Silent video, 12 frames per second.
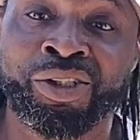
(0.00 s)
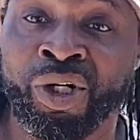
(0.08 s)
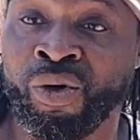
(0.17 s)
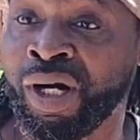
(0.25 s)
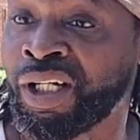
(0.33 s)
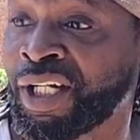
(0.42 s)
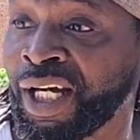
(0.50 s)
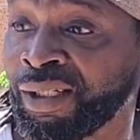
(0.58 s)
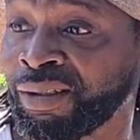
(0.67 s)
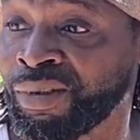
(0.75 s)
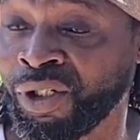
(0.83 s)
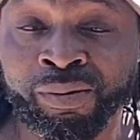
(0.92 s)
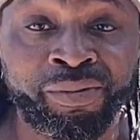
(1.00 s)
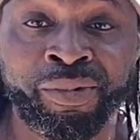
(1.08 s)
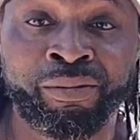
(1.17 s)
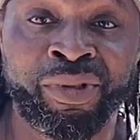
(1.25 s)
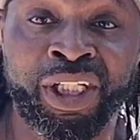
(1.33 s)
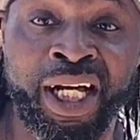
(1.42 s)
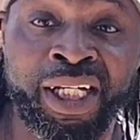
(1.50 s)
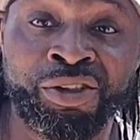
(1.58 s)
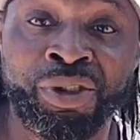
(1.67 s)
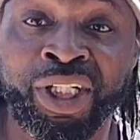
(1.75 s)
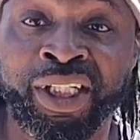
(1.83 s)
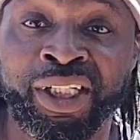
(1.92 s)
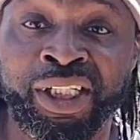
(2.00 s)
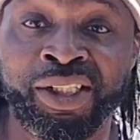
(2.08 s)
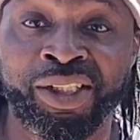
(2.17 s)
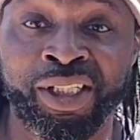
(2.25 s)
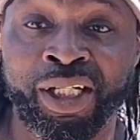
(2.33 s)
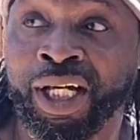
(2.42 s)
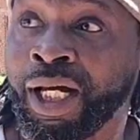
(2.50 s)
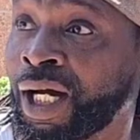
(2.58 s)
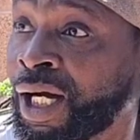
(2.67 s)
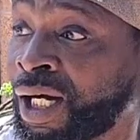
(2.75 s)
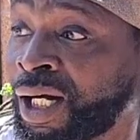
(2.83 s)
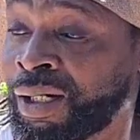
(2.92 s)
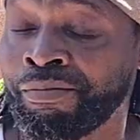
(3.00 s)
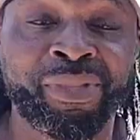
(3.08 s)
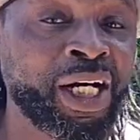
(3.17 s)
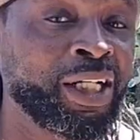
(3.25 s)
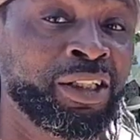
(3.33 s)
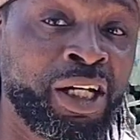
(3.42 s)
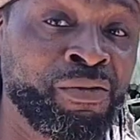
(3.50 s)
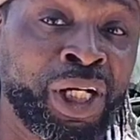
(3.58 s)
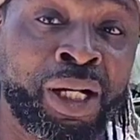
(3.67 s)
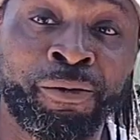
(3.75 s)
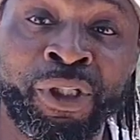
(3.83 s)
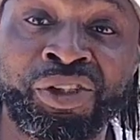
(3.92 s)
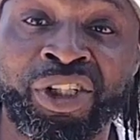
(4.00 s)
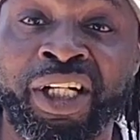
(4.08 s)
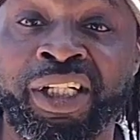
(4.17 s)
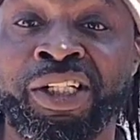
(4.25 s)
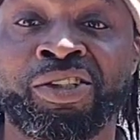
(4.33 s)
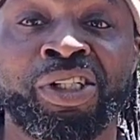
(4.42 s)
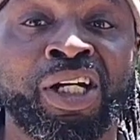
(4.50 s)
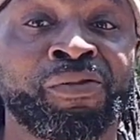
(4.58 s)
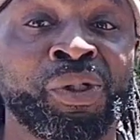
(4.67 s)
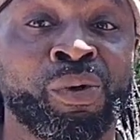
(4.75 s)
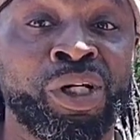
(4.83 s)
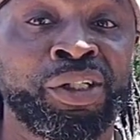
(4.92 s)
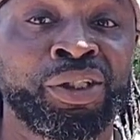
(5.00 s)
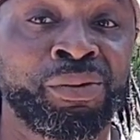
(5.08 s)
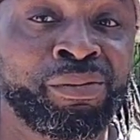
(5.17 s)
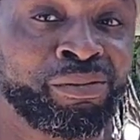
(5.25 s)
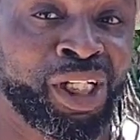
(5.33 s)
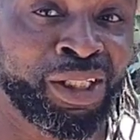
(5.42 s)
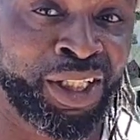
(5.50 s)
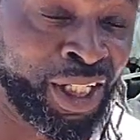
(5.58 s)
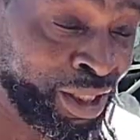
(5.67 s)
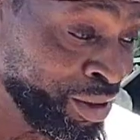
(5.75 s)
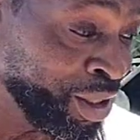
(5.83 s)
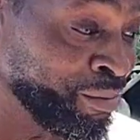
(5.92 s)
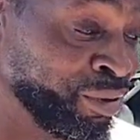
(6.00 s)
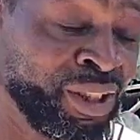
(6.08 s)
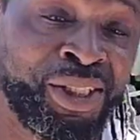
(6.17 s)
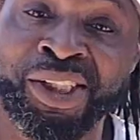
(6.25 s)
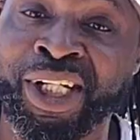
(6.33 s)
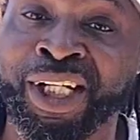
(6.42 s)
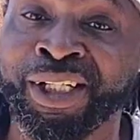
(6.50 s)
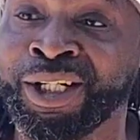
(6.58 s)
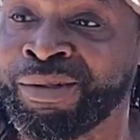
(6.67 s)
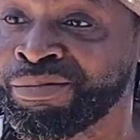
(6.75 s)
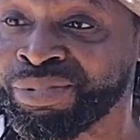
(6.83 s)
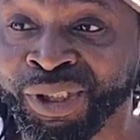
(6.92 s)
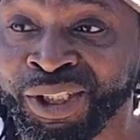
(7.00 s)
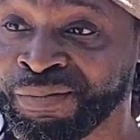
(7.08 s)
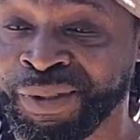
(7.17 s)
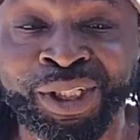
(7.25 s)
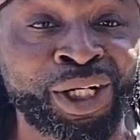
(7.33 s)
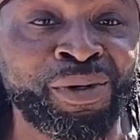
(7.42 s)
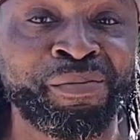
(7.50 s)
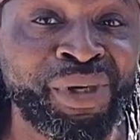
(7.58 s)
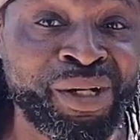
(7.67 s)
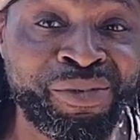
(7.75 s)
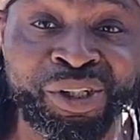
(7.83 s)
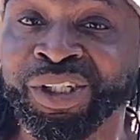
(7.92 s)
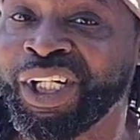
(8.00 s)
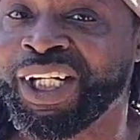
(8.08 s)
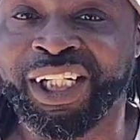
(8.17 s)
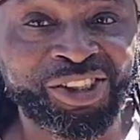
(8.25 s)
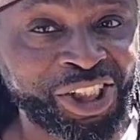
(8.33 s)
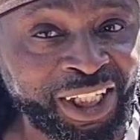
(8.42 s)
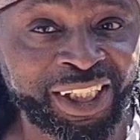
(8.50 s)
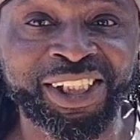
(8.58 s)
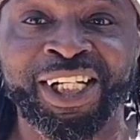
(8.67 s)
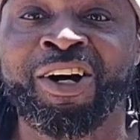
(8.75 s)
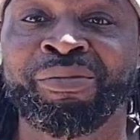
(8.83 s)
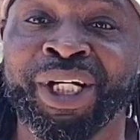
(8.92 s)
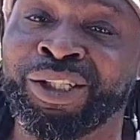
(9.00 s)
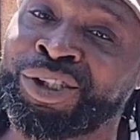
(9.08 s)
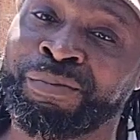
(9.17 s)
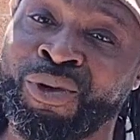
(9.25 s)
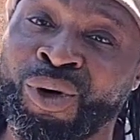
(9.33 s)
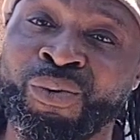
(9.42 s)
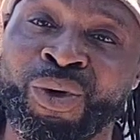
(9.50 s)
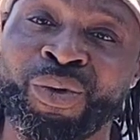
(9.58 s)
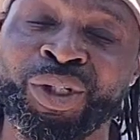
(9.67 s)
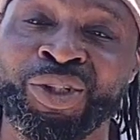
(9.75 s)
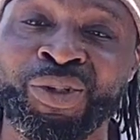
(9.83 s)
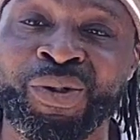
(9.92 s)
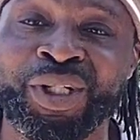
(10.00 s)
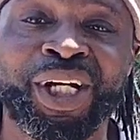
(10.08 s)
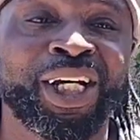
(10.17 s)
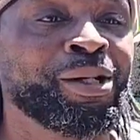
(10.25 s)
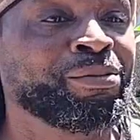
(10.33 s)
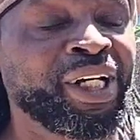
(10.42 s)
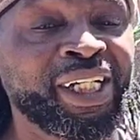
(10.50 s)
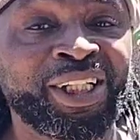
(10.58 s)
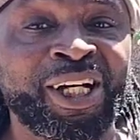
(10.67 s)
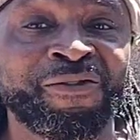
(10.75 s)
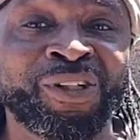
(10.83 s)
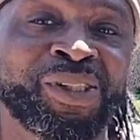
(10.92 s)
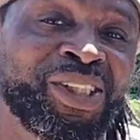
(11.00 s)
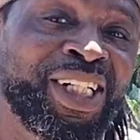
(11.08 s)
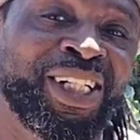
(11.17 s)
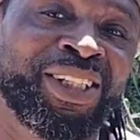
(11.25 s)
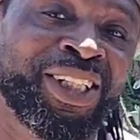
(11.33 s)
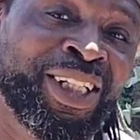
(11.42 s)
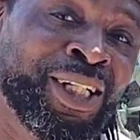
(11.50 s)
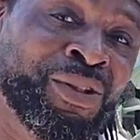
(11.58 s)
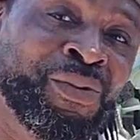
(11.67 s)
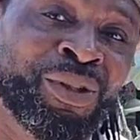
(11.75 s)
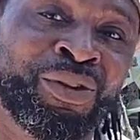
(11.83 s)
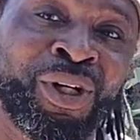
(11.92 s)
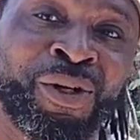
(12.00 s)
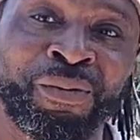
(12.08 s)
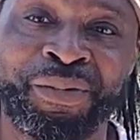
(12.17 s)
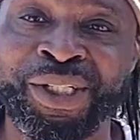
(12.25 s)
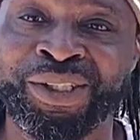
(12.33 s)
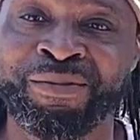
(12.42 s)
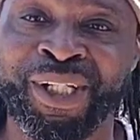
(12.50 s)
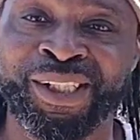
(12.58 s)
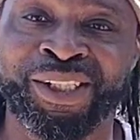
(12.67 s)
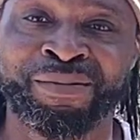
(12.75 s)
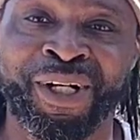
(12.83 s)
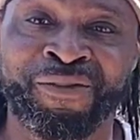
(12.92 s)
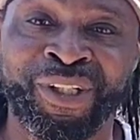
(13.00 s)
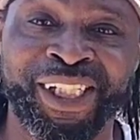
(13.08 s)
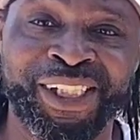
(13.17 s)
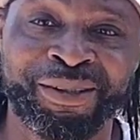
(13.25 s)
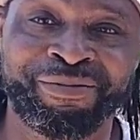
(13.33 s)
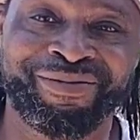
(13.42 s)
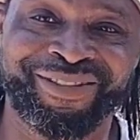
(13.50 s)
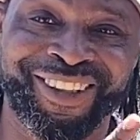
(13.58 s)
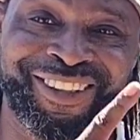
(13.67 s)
So on that note, guys, you take it easy. I love and I appreciate each and every one of you. Again, please sign up. Please become a member. Check us out, man. Support what we're doing. Plant that first seed, and together we'll grow. Peace and blessings, my friends.